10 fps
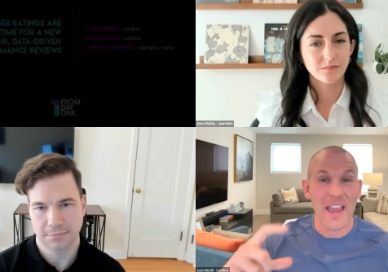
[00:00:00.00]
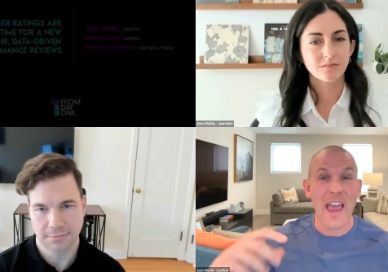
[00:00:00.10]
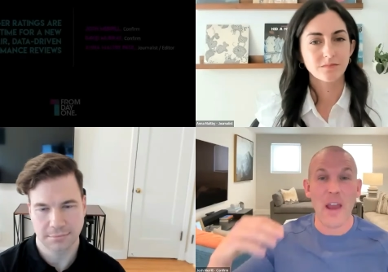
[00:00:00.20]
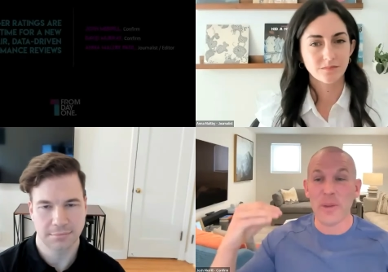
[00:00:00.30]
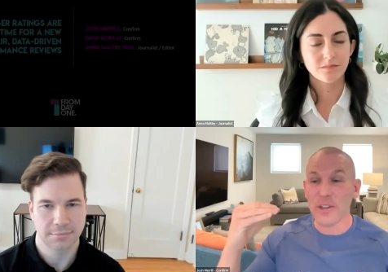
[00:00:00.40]

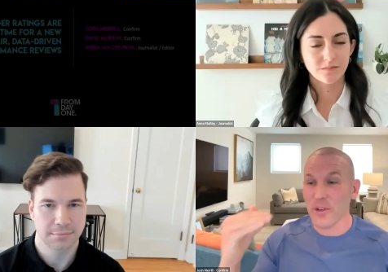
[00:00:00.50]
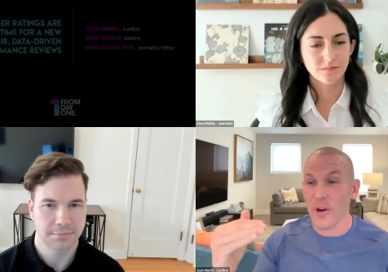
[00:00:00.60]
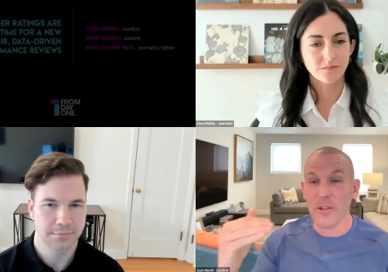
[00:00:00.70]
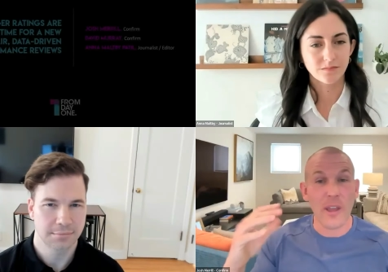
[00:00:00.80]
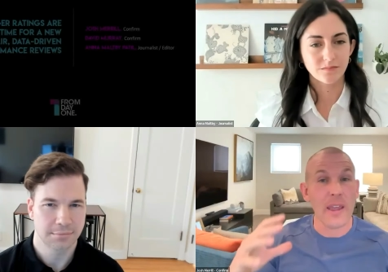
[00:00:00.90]
Speaker 1: and we
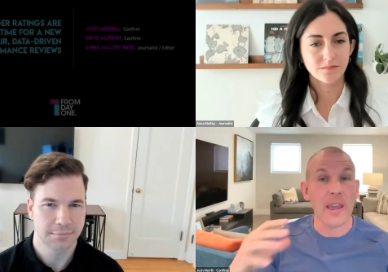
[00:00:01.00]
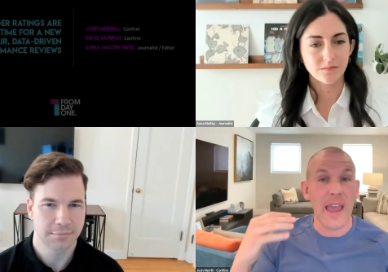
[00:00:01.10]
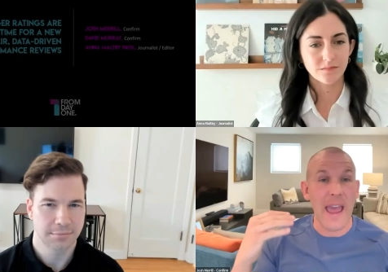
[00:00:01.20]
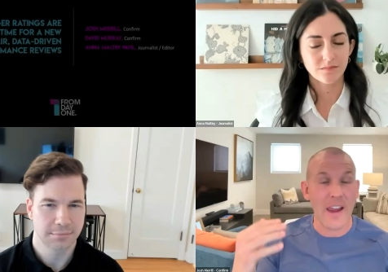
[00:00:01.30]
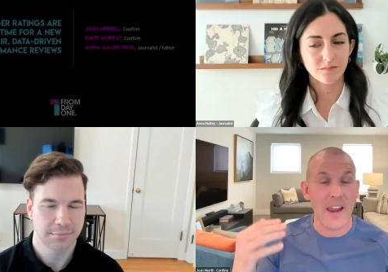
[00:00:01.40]
start taking
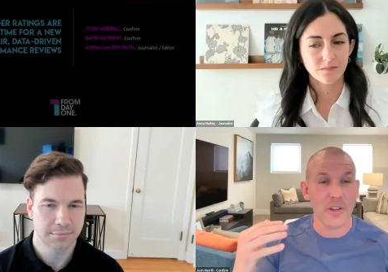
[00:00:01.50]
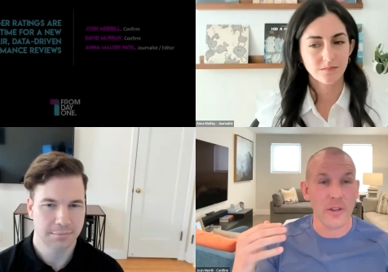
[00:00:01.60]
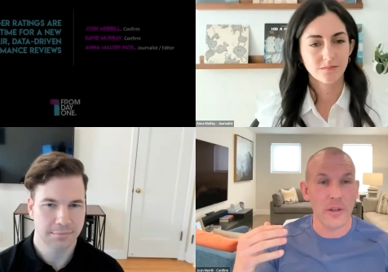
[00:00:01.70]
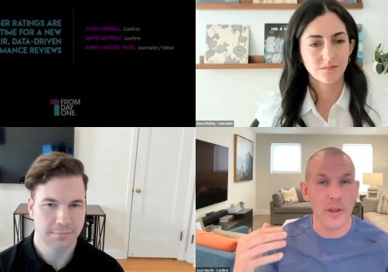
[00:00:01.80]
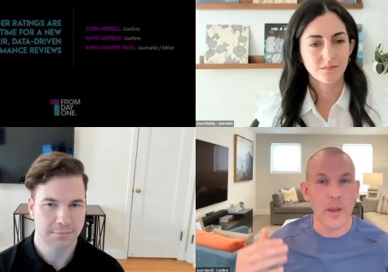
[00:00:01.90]

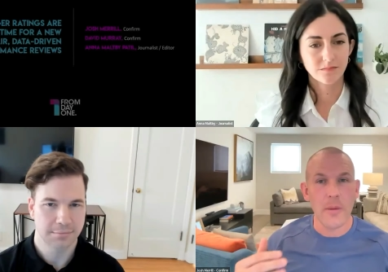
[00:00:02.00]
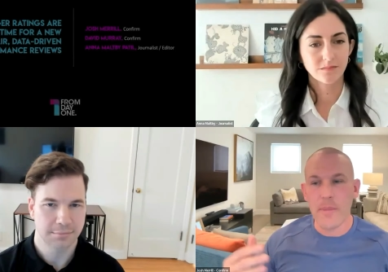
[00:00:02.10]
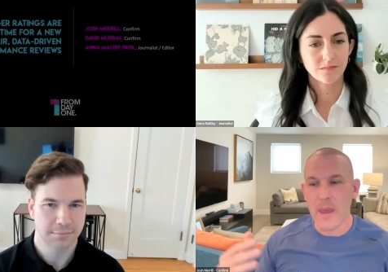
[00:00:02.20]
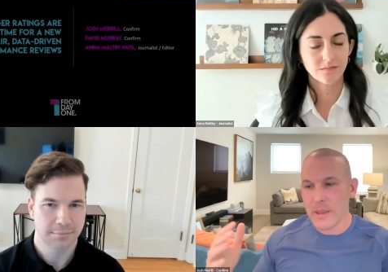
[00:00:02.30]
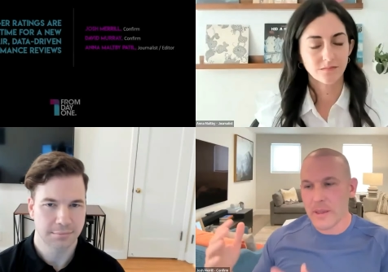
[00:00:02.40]
action.
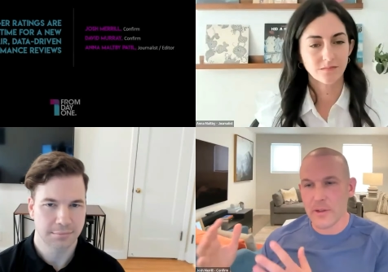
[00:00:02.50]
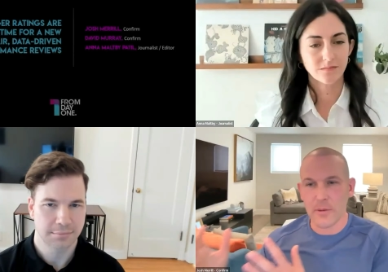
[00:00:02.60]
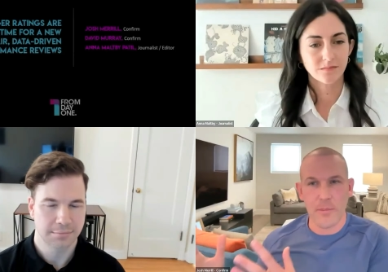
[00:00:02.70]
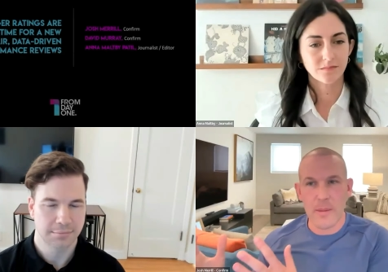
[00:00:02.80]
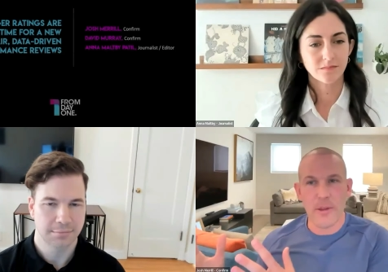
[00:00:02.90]
Maybe
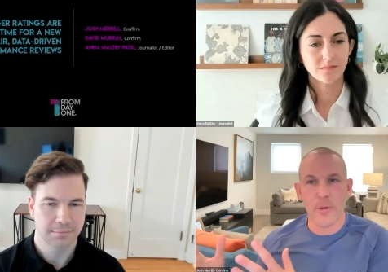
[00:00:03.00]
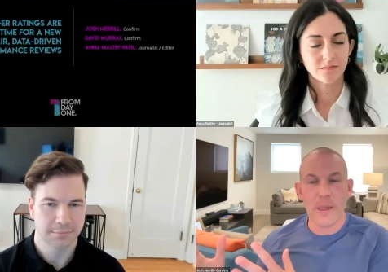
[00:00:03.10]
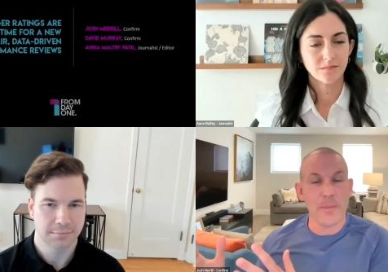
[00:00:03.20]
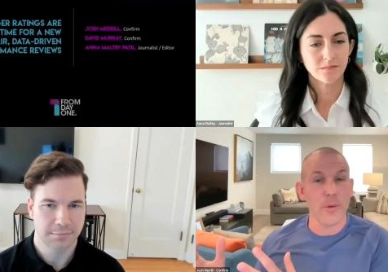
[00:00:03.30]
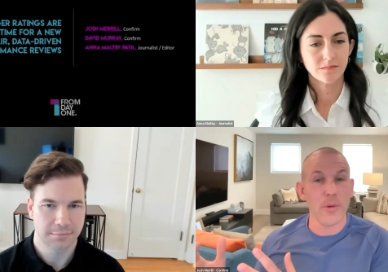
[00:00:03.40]
it's maybe there are
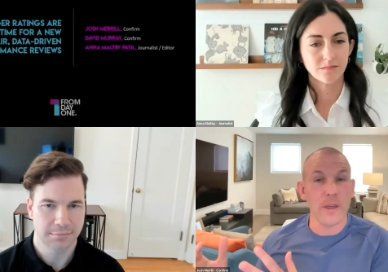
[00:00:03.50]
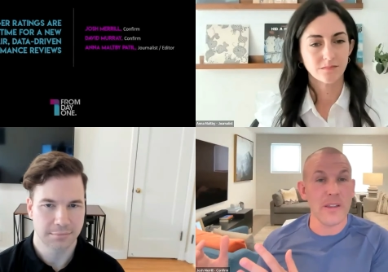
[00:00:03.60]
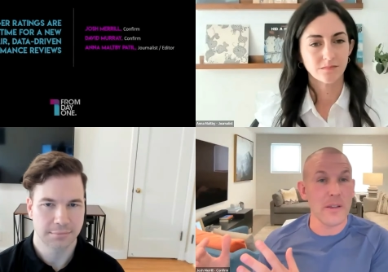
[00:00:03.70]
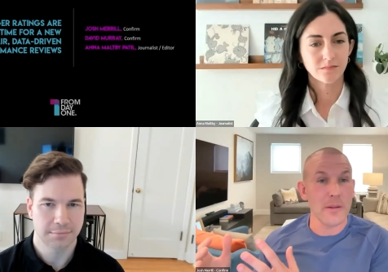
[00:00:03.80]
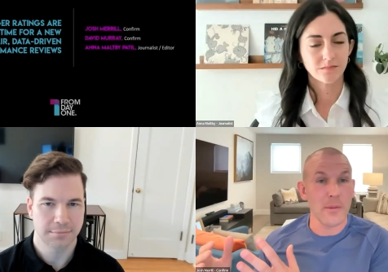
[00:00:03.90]
people who
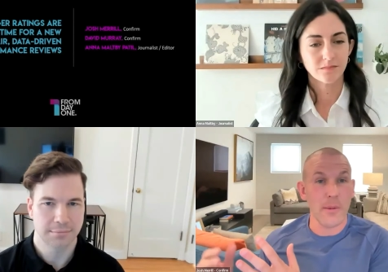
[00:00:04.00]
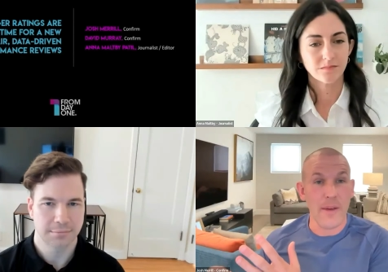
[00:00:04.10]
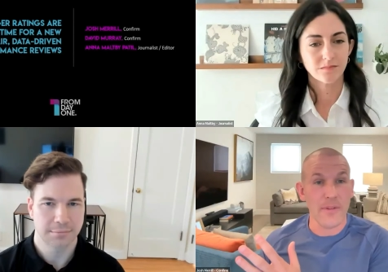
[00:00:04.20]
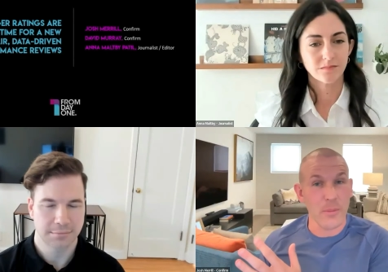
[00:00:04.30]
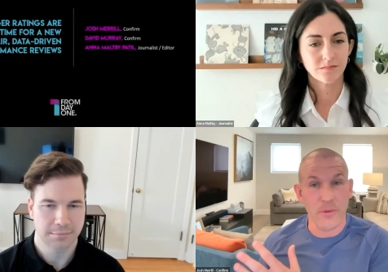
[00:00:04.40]
need to
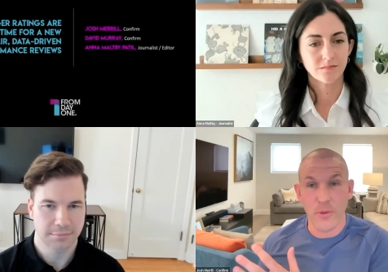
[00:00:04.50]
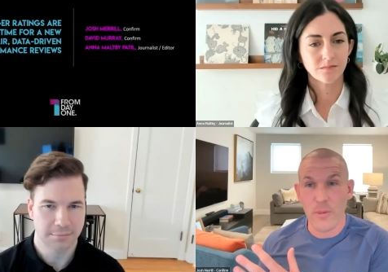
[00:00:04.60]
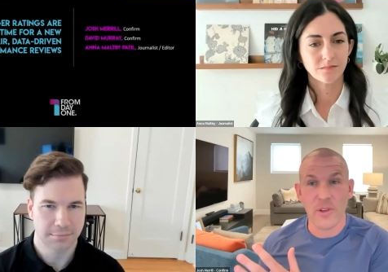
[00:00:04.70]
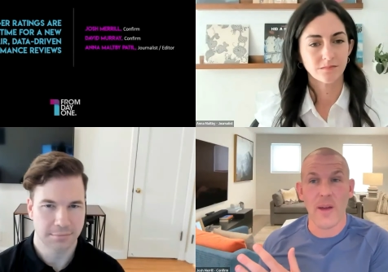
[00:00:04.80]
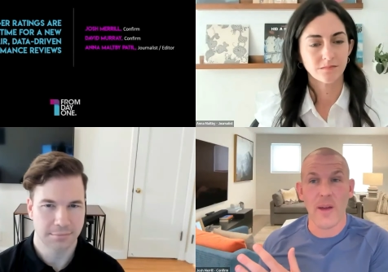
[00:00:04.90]
have some
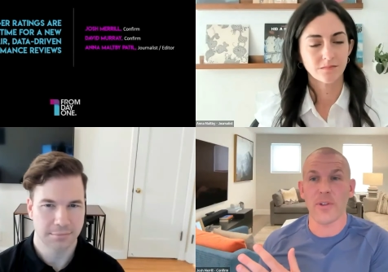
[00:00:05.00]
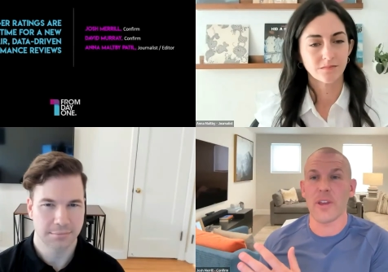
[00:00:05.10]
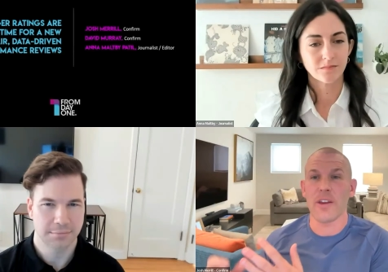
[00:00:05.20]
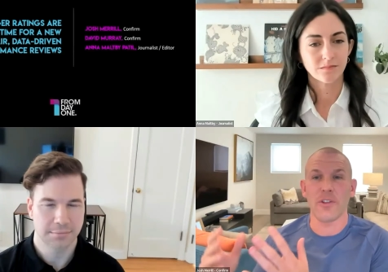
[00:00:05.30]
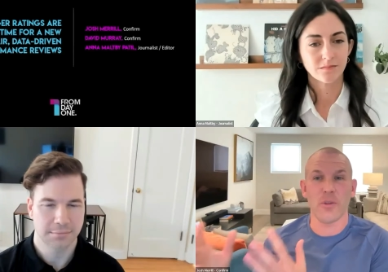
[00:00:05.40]
performance
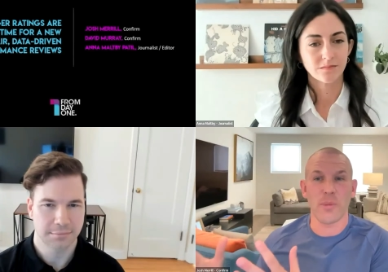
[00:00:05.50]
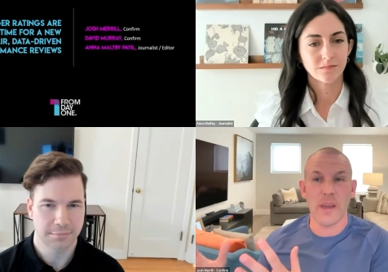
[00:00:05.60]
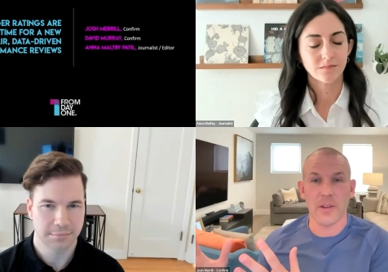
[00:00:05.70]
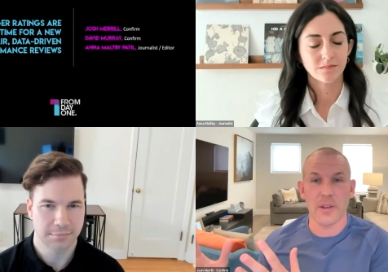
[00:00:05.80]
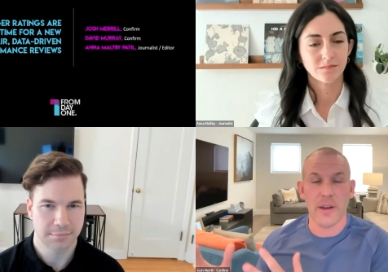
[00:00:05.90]
conversations or be
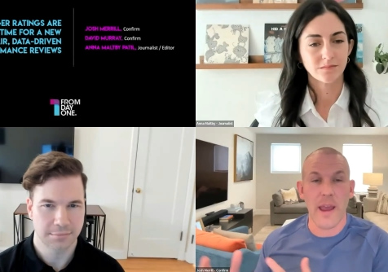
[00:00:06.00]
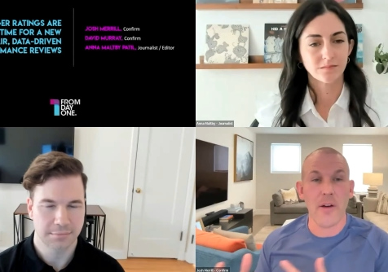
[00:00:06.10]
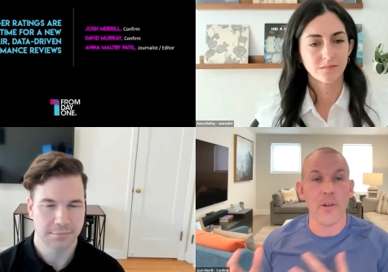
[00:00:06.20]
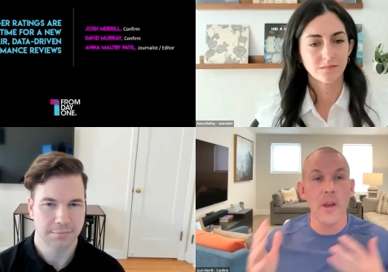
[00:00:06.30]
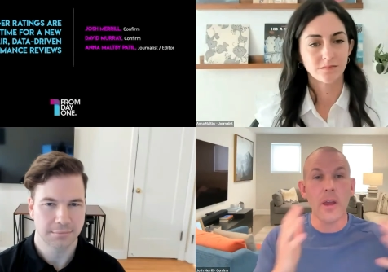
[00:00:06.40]
exited out,